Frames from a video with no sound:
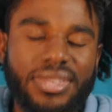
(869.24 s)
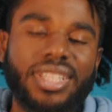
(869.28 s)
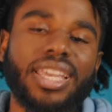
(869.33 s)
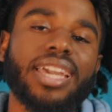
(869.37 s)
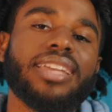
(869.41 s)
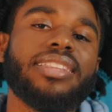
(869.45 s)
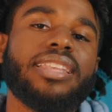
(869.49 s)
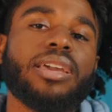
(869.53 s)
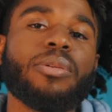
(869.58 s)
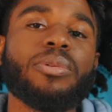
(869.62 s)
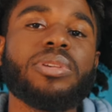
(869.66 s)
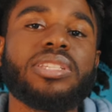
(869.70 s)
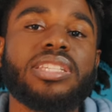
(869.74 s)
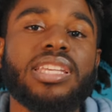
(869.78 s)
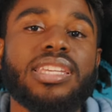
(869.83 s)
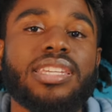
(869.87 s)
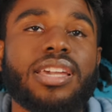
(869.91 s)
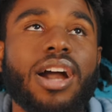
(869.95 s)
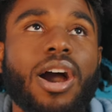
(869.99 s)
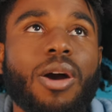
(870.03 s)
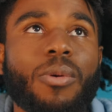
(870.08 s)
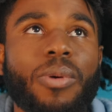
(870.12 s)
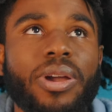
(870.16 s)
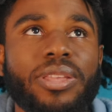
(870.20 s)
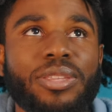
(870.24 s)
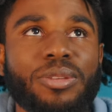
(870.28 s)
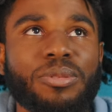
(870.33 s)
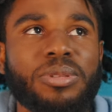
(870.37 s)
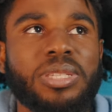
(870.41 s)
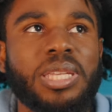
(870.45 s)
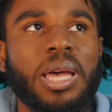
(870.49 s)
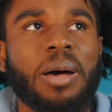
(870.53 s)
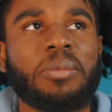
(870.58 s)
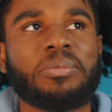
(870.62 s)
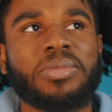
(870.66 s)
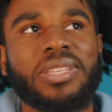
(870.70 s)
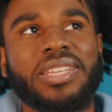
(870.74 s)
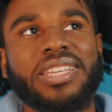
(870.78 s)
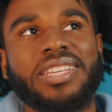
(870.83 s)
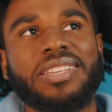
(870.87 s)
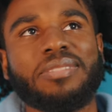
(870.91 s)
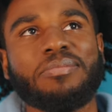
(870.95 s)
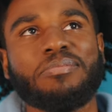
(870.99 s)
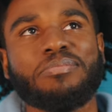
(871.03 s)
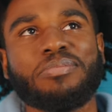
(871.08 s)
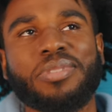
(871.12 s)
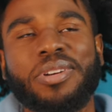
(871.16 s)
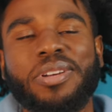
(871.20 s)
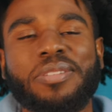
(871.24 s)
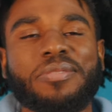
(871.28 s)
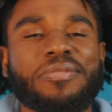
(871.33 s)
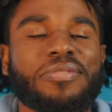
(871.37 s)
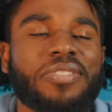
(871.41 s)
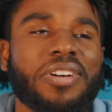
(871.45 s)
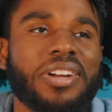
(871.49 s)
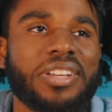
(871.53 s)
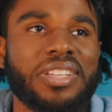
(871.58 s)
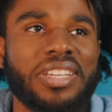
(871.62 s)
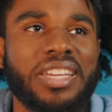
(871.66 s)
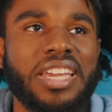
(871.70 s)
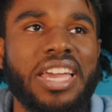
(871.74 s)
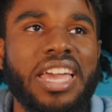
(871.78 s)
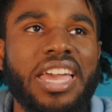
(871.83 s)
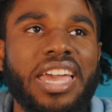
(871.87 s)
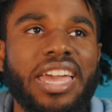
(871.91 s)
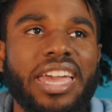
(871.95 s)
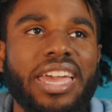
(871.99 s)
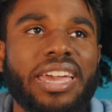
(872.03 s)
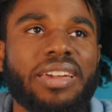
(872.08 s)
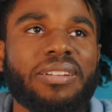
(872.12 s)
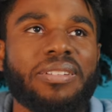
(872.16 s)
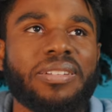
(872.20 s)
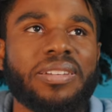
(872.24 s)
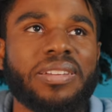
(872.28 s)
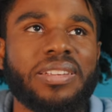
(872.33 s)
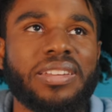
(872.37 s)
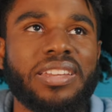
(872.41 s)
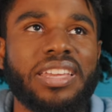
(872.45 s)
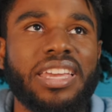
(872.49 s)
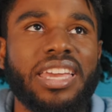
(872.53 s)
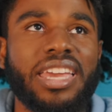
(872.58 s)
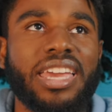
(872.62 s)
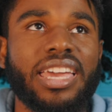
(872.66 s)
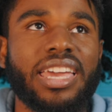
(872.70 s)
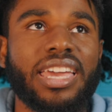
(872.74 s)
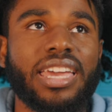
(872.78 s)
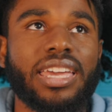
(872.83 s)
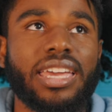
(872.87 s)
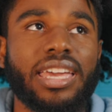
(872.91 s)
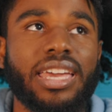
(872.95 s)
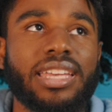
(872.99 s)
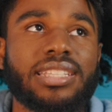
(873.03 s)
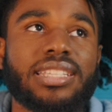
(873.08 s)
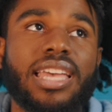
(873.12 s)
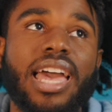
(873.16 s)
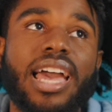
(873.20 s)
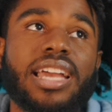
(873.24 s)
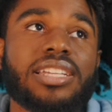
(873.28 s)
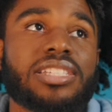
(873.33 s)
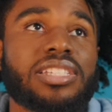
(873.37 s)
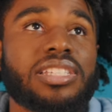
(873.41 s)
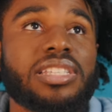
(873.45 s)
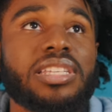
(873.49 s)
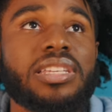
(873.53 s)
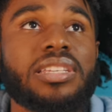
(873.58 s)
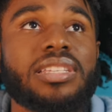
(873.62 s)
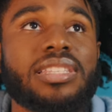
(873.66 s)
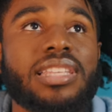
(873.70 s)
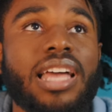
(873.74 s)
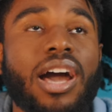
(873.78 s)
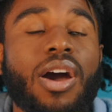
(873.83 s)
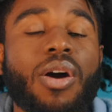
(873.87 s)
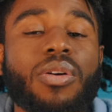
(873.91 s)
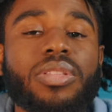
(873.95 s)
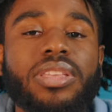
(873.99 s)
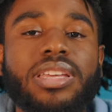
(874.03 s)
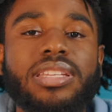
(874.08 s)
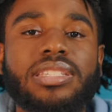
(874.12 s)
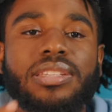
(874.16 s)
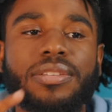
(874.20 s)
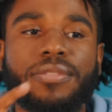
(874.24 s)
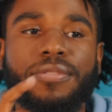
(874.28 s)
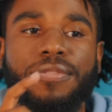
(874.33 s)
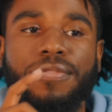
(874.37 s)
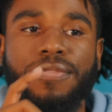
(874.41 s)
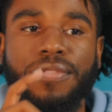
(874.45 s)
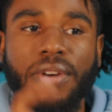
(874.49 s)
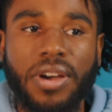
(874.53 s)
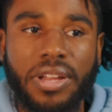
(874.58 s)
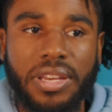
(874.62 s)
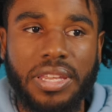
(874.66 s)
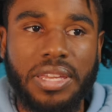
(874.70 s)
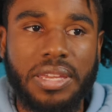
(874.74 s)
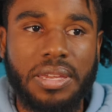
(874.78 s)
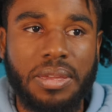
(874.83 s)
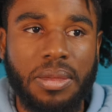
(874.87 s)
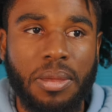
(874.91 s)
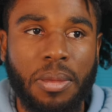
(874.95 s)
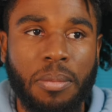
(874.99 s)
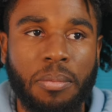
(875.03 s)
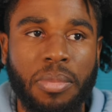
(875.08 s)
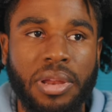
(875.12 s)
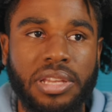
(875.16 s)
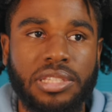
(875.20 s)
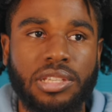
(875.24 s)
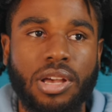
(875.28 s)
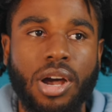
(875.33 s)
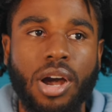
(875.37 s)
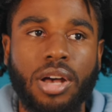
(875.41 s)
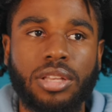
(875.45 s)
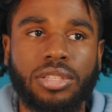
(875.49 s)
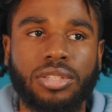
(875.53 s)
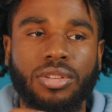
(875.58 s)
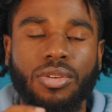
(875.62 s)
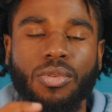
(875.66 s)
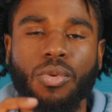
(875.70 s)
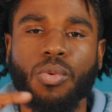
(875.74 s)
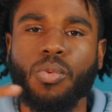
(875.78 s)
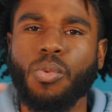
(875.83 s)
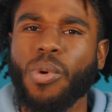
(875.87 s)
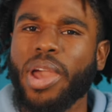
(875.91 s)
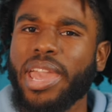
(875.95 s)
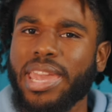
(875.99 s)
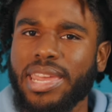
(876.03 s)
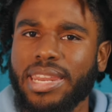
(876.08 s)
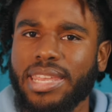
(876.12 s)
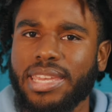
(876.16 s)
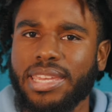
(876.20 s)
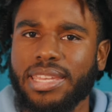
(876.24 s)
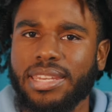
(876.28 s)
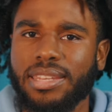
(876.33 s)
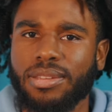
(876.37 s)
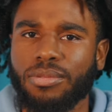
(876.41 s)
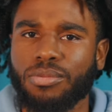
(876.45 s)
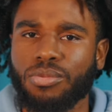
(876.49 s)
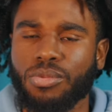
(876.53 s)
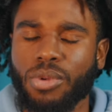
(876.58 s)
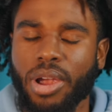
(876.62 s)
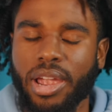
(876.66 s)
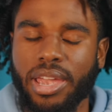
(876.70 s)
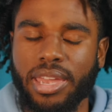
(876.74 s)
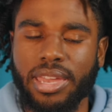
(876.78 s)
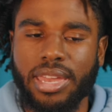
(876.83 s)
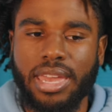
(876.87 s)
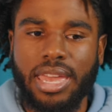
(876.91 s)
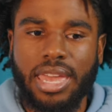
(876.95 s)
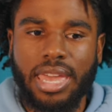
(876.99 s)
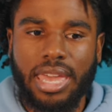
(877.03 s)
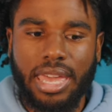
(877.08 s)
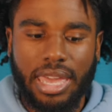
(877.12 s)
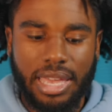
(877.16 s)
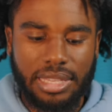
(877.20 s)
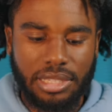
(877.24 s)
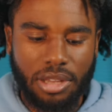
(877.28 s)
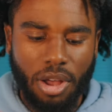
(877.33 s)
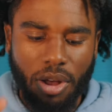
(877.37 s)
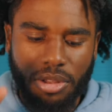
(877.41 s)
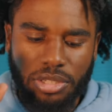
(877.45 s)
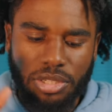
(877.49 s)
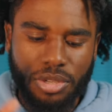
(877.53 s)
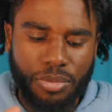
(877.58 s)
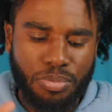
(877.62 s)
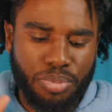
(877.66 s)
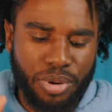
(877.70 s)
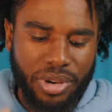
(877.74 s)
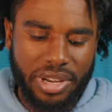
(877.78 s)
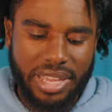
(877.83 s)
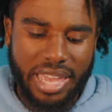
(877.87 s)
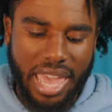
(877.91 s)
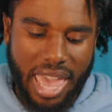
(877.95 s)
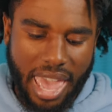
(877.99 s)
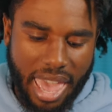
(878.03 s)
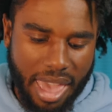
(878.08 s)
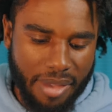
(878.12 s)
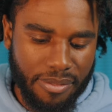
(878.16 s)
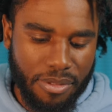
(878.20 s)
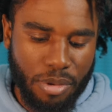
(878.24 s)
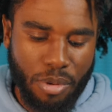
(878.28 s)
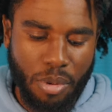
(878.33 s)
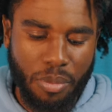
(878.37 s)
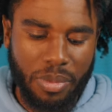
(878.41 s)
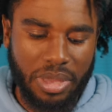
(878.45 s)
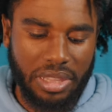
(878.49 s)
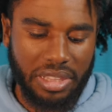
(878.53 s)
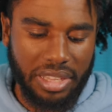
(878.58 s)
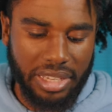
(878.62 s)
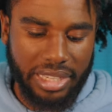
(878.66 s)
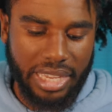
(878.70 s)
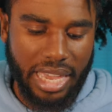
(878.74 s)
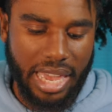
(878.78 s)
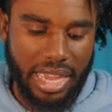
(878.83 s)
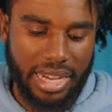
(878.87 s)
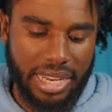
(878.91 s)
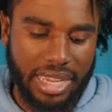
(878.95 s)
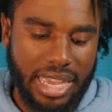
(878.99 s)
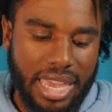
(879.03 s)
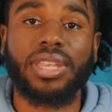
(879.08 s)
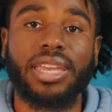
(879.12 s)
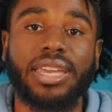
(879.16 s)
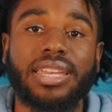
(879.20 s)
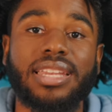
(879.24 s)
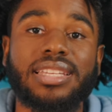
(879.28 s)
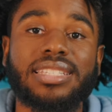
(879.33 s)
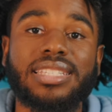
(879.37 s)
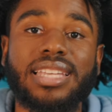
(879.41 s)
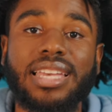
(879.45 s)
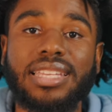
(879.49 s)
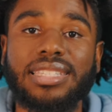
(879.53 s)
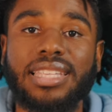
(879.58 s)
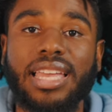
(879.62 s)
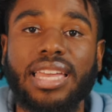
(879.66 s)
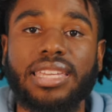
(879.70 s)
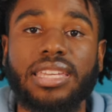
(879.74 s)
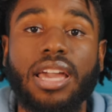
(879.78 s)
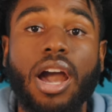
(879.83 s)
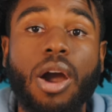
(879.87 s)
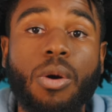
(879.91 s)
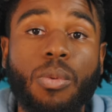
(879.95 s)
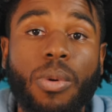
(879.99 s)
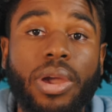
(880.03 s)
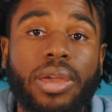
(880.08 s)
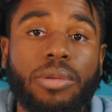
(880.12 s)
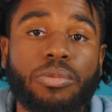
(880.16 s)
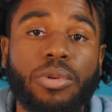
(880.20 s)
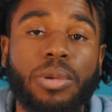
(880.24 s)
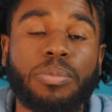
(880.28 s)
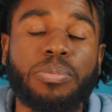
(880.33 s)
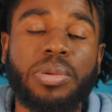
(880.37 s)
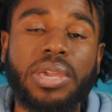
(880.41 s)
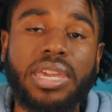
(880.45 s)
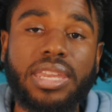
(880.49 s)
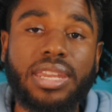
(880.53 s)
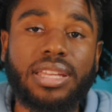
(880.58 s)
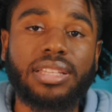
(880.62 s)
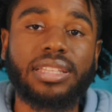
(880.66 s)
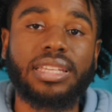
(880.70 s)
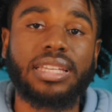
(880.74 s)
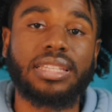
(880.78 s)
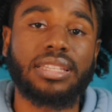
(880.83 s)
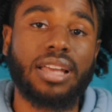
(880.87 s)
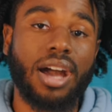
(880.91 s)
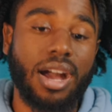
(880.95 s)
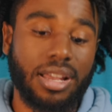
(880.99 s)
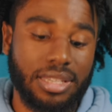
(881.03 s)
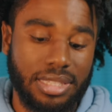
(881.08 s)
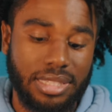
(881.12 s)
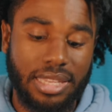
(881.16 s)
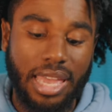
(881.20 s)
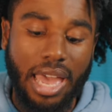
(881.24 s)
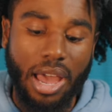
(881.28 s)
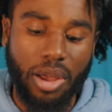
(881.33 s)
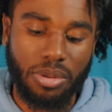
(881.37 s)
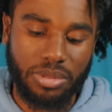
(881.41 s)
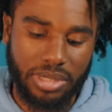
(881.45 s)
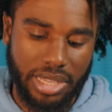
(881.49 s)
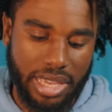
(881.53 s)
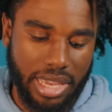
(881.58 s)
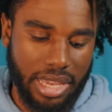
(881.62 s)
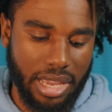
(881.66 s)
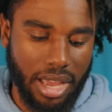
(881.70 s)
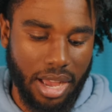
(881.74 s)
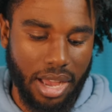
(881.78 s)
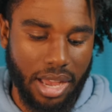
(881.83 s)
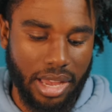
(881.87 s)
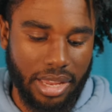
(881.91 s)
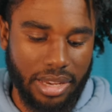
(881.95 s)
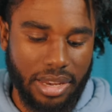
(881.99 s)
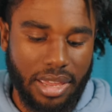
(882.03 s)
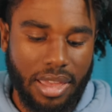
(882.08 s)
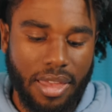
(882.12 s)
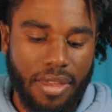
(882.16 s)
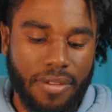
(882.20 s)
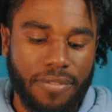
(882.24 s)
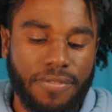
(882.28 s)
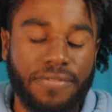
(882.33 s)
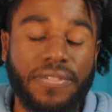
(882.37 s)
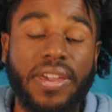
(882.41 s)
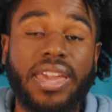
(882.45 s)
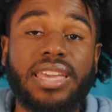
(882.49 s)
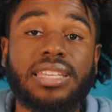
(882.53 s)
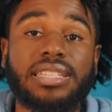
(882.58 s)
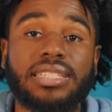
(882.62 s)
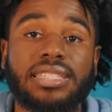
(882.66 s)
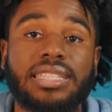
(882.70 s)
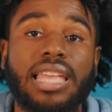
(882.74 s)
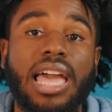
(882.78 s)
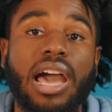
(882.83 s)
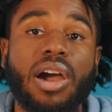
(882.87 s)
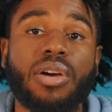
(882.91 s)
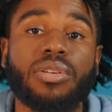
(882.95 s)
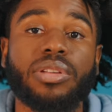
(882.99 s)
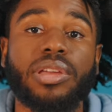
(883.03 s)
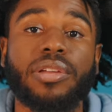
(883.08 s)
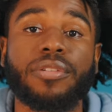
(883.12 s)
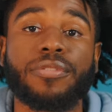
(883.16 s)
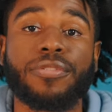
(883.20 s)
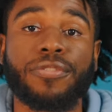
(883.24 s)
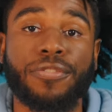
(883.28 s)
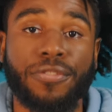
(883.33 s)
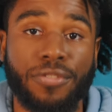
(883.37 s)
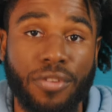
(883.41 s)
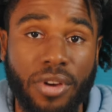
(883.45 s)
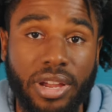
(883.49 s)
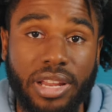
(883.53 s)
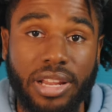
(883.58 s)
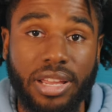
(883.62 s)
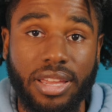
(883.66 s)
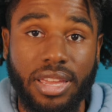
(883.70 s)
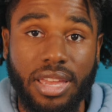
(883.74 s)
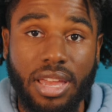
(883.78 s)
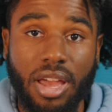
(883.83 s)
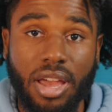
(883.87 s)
And then we see Yahweh do something pretty funny. And it's actually, not only is it funny, but it's also weighted, right? It's also pretty heavy when we look at it. And it says that Yahweh repeatedly knocks down Dagon face down in front